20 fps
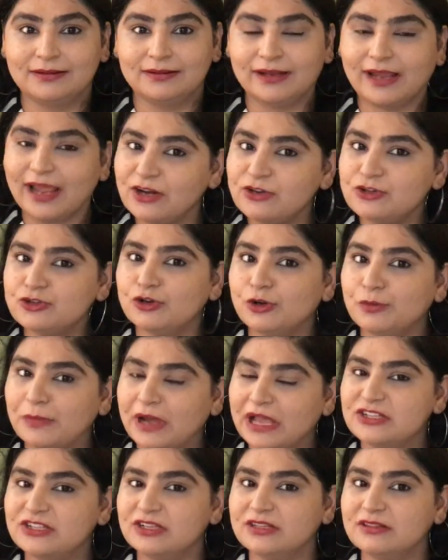Can you
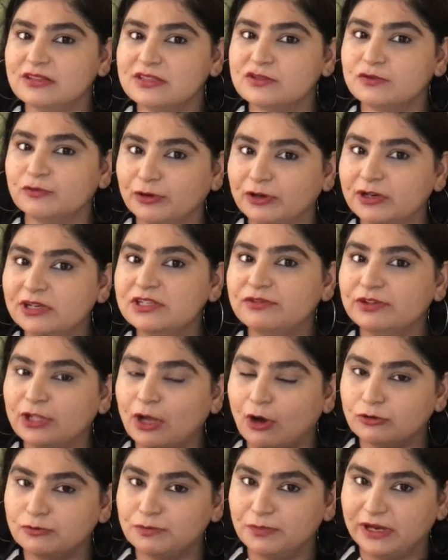imagine this world
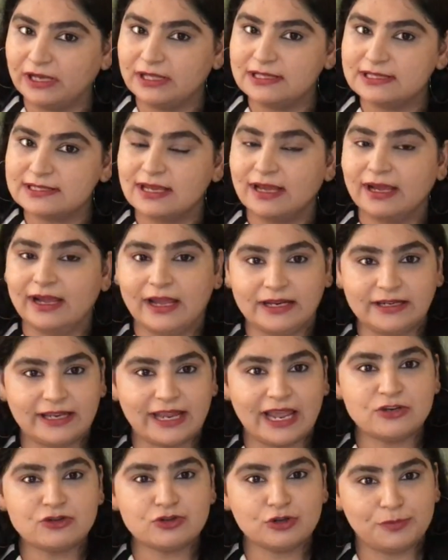without males and
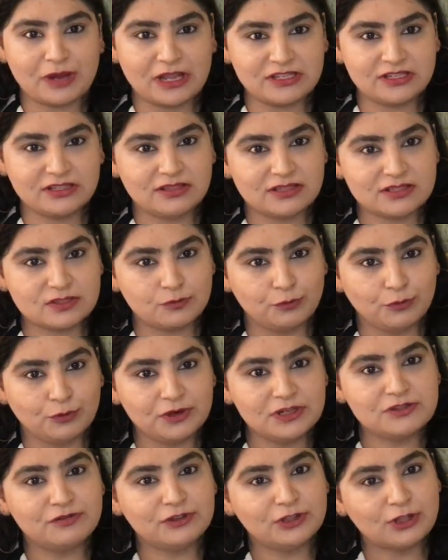can you imagine this
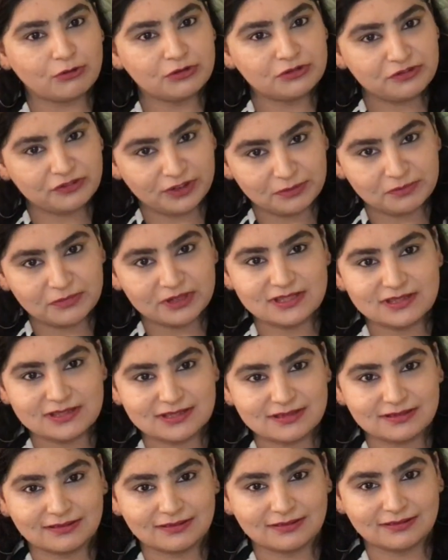world without
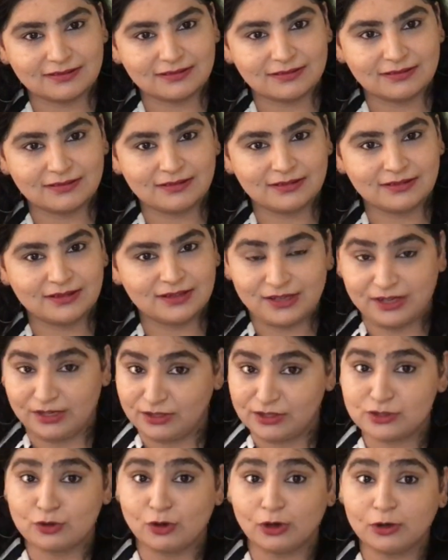females? It
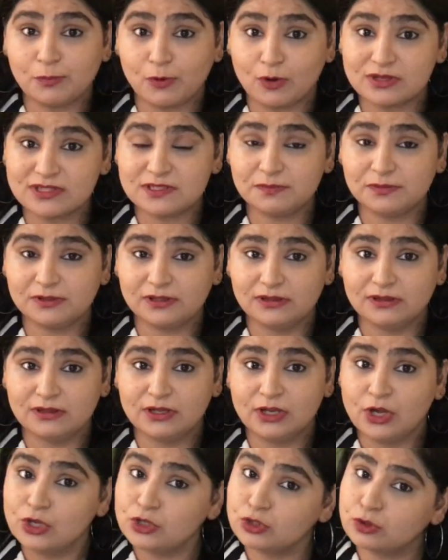is not possible.
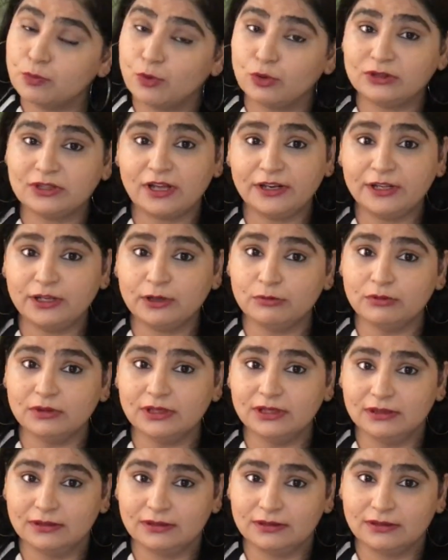So both are equal.
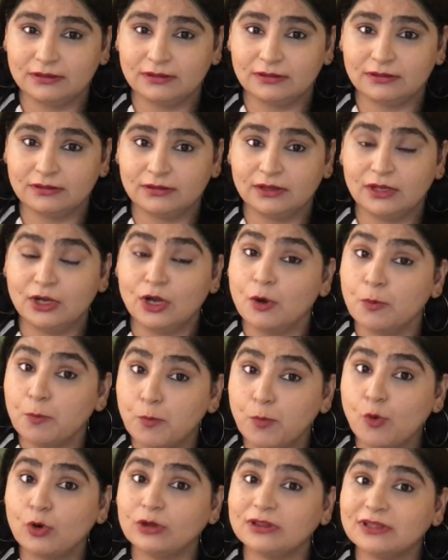
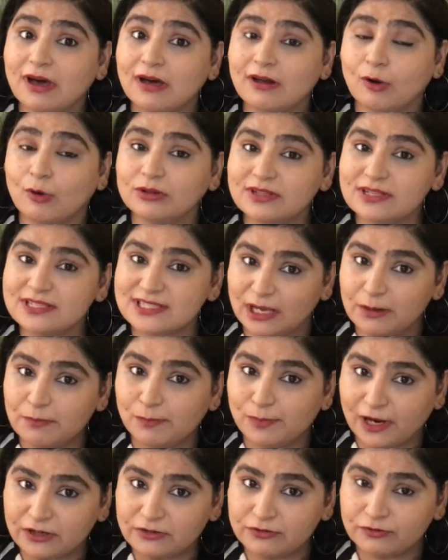Both are on the same
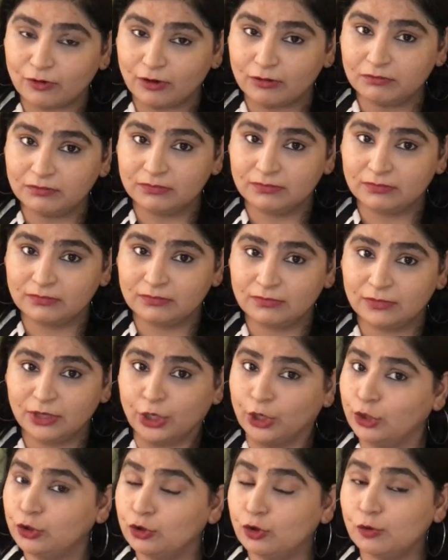platform.
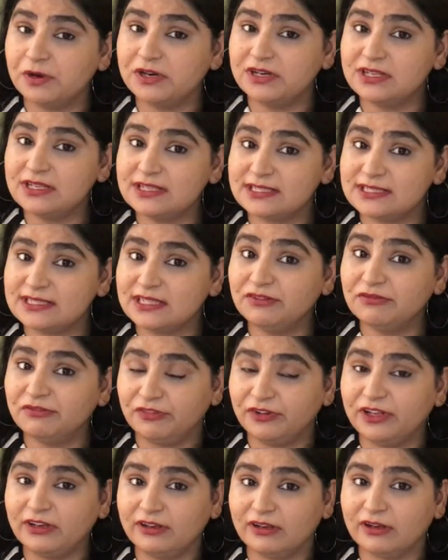Nobody is
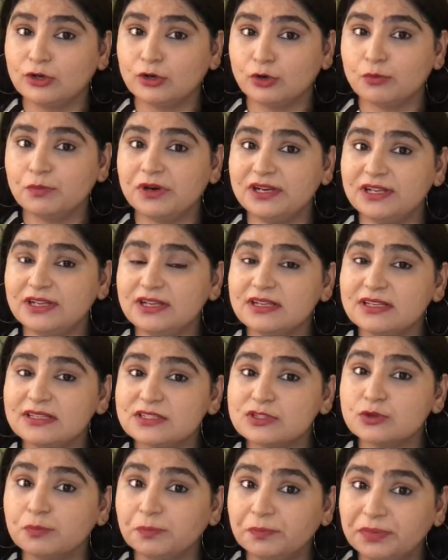inferior, nobody is
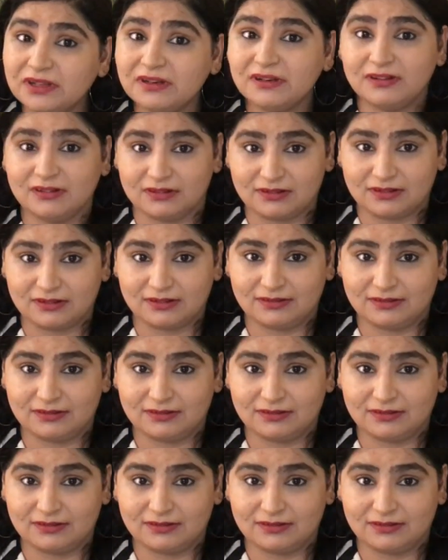superior.